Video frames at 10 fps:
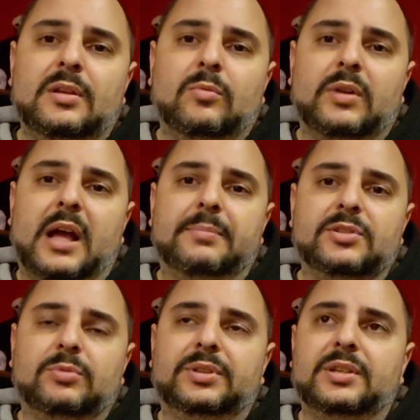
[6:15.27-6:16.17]
what
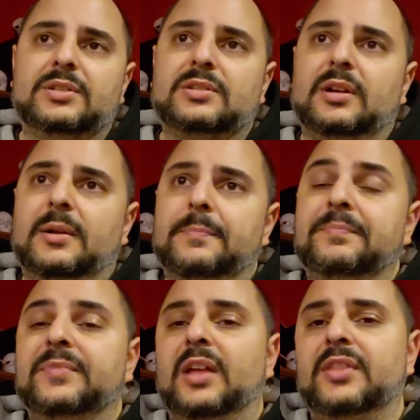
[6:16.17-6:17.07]
happens with this.
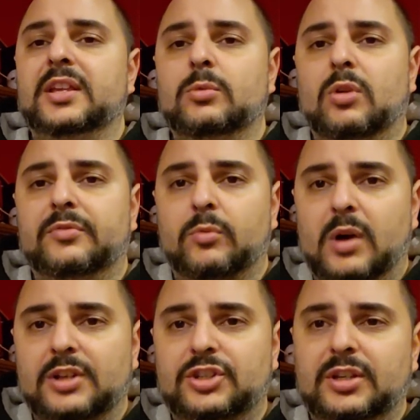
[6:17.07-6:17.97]
I thank you all for
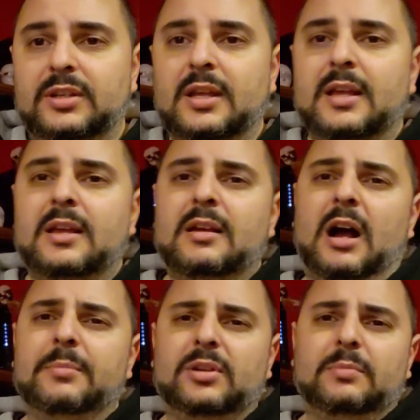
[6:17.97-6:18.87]
watching.
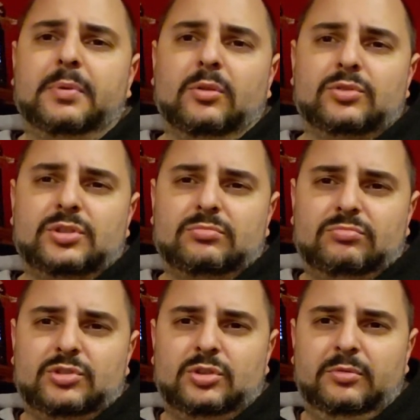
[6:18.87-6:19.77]
I'm going to post
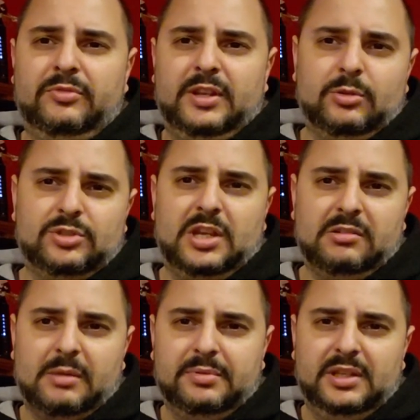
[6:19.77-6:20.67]
two videos
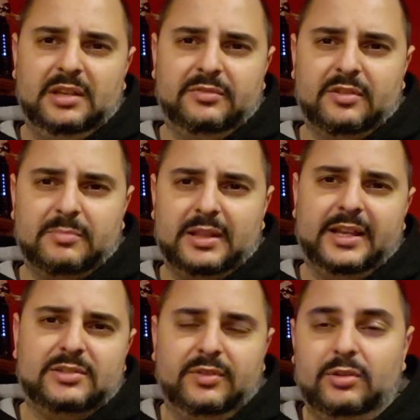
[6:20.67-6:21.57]
here, I believe, of my
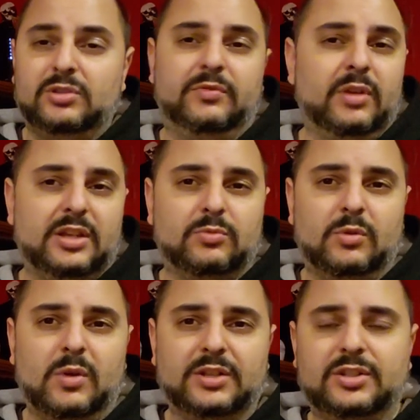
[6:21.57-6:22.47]
last videos if you guys want
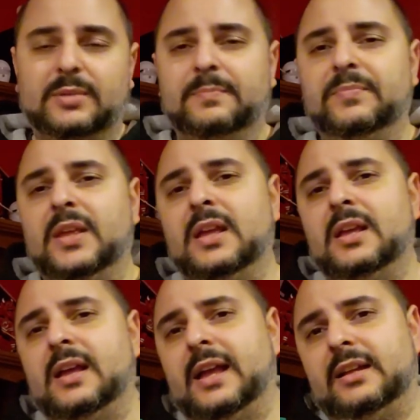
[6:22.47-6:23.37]
to watch them.
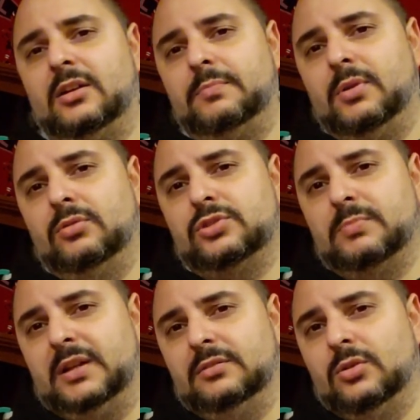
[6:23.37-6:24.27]
And I'll post
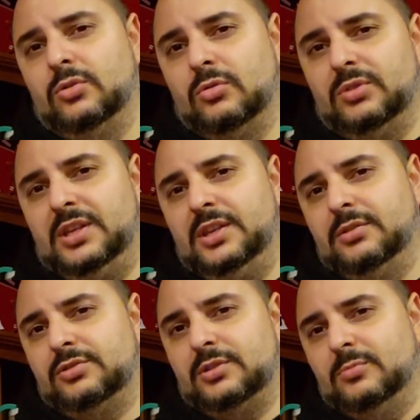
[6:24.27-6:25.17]
my logo
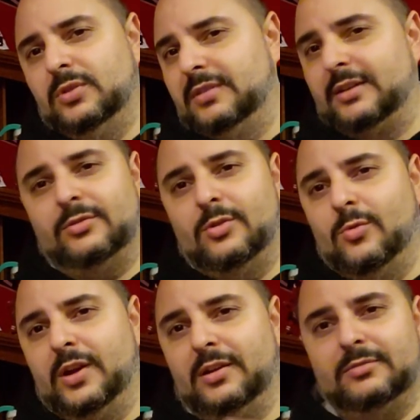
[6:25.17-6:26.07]
here somewhere. I don't know
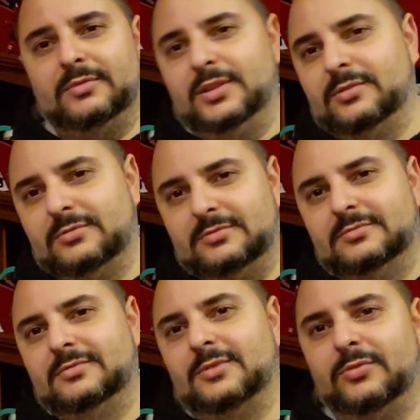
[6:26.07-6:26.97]
where. Here,
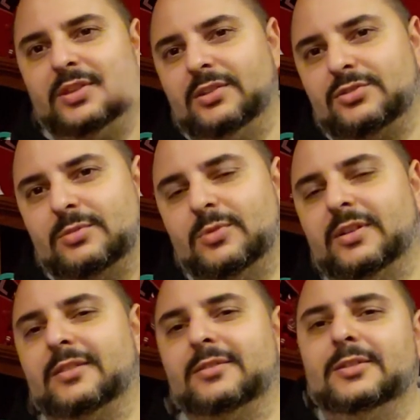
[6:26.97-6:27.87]
over here
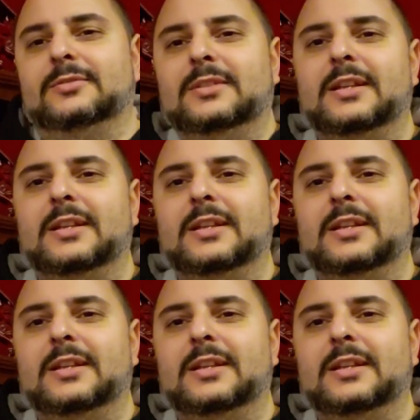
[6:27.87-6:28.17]
somewhere. I don't know.